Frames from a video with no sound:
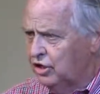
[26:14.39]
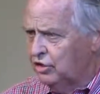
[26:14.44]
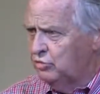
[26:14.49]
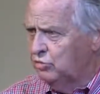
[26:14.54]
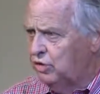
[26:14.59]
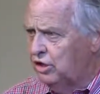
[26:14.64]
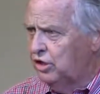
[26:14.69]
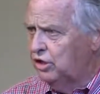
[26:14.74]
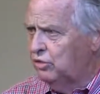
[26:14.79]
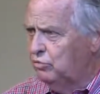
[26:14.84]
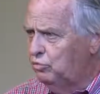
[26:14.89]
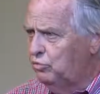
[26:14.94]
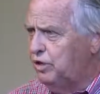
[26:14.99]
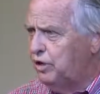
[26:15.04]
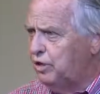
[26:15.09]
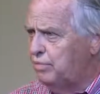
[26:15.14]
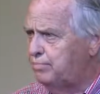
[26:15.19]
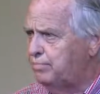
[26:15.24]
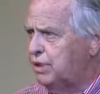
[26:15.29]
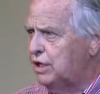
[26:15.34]
Will
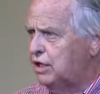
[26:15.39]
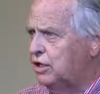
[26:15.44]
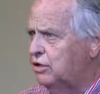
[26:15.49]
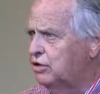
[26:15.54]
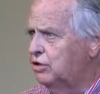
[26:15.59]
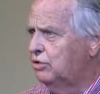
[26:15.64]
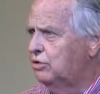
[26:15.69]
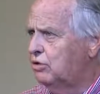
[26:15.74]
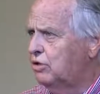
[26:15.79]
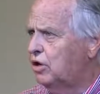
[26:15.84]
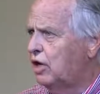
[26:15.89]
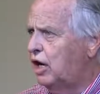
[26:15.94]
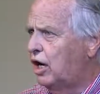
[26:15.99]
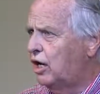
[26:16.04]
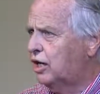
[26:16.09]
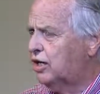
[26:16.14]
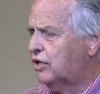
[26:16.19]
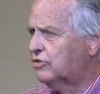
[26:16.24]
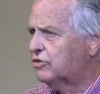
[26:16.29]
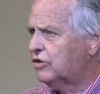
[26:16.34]
we be who
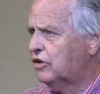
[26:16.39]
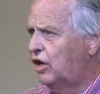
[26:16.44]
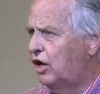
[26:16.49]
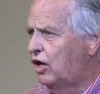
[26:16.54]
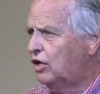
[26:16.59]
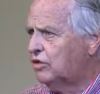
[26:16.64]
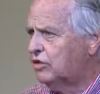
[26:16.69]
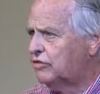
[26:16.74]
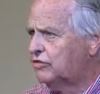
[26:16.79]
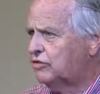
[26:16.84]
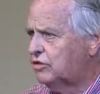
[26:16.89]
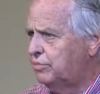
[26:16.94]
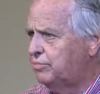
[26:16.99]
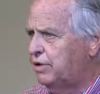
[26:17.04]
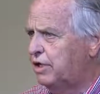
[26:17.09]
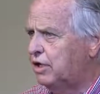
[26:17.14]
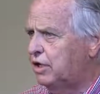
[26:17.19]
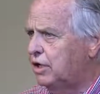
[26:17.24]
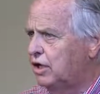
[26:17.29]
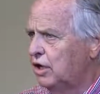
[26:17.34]
God has called us to
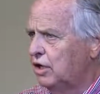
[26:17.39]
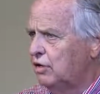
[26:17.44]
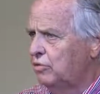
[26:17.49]
be?